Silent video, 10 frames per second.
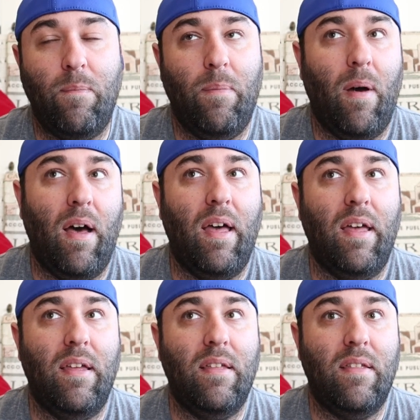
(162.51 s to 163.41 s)

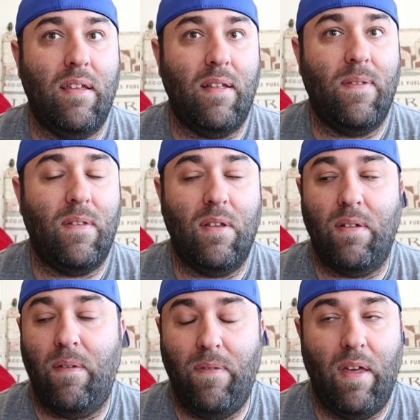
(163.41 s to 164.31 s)
but he's
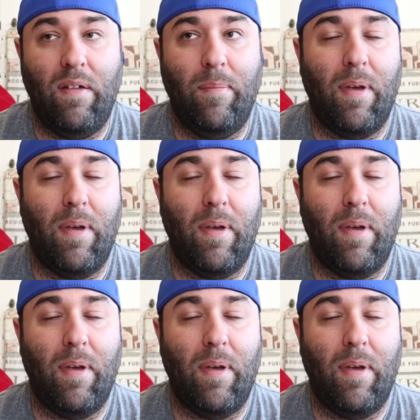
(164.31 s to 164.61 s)
still a villain.